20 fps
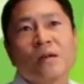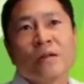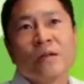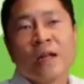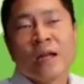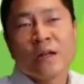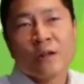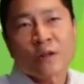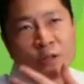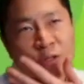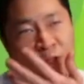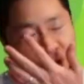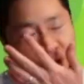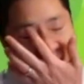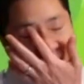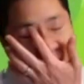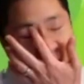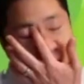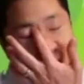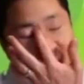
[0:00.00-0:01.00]
there's
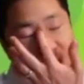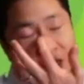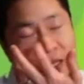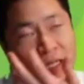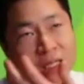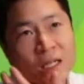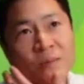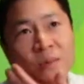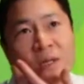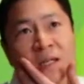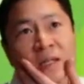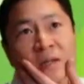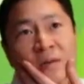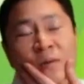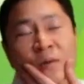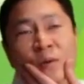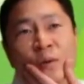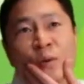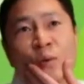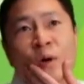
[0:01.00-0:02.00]
not too many. I mean,
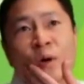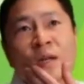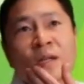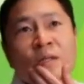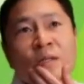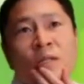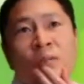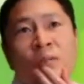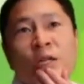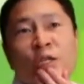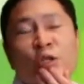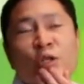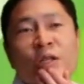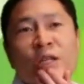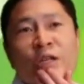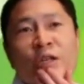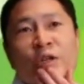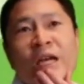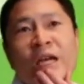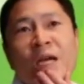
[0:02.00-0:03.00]
you want to make sure
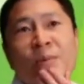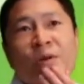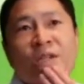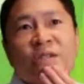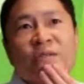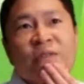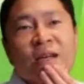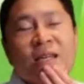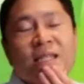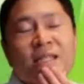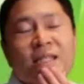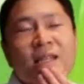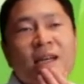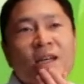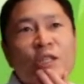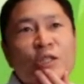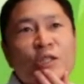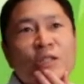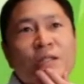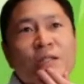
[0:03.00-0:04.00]
that your camera has face
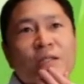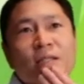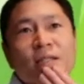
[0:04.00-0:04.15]
detection.